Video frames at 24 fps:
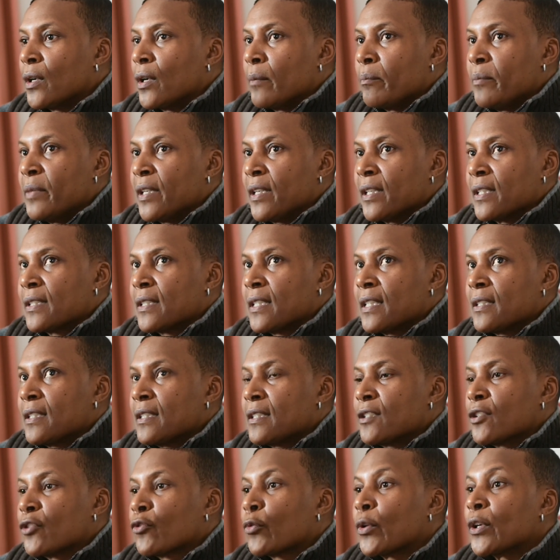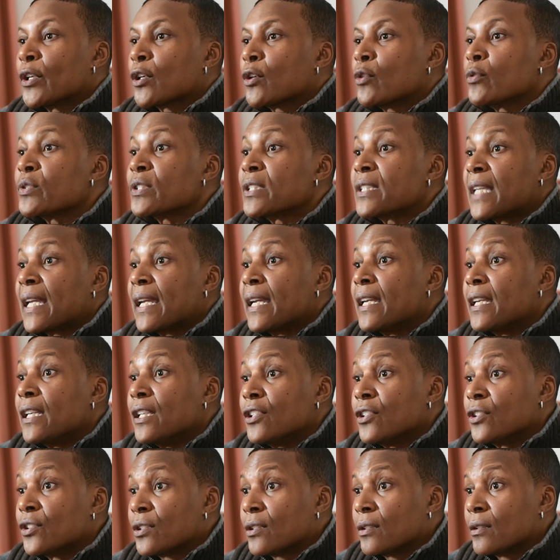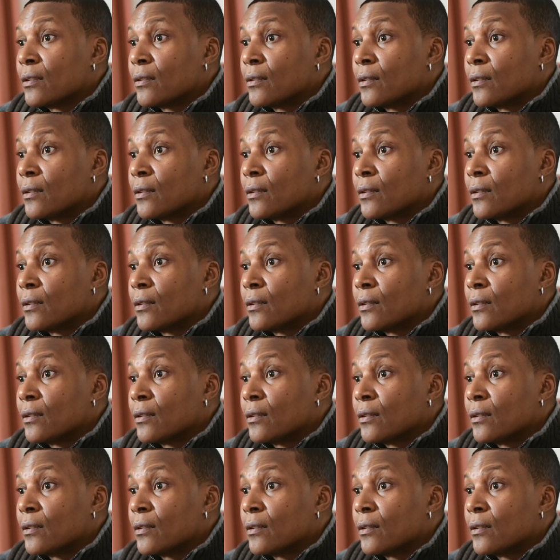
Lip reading: because this is the critical stage.